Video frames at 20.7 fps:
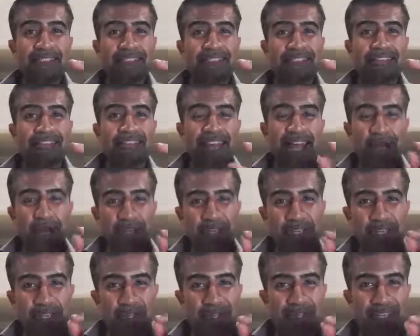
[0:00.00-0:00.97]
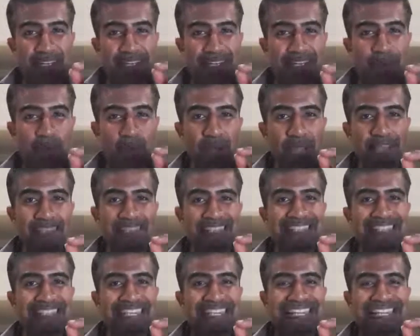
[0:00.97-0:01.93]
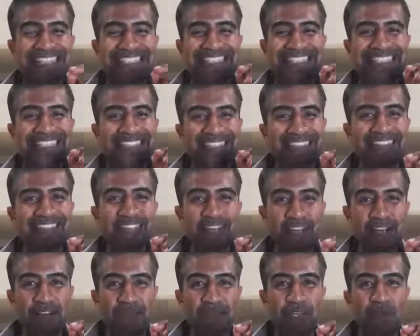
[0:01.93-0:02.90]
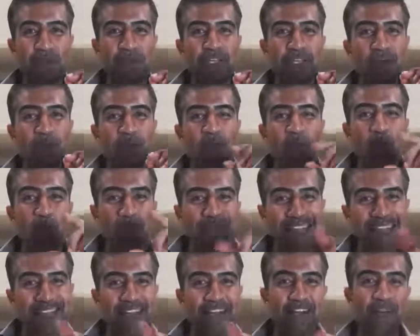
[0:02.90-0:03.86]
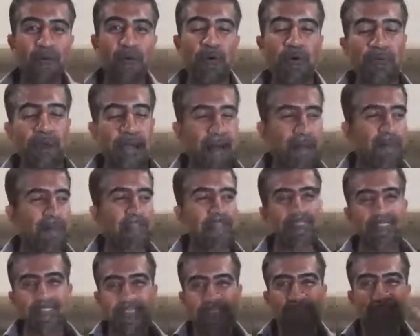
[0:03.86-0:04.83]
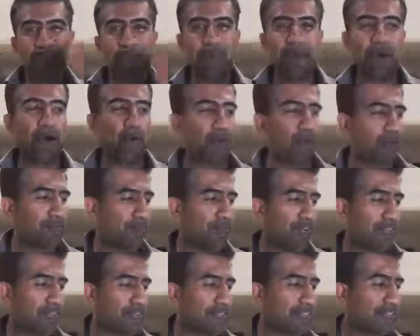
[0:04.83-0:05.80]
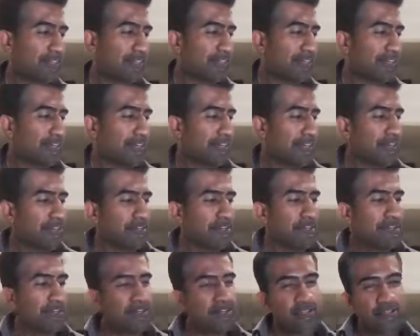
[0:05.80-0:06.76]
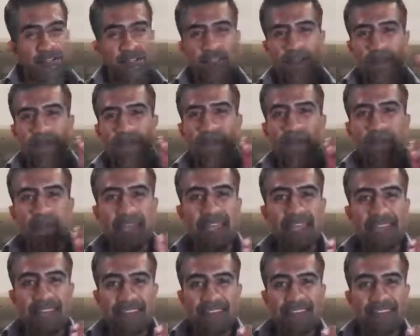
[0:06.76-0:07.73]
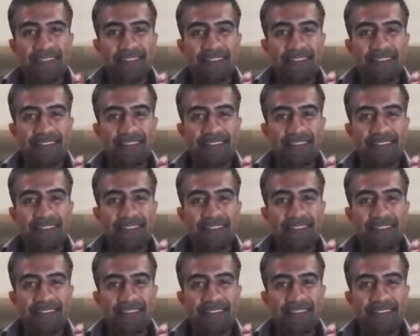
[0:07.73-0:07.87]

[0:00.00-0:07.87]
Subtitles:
and how we can use it in a way that it's conserved and we don't waste our willpower. So let's look at part one first. So for me,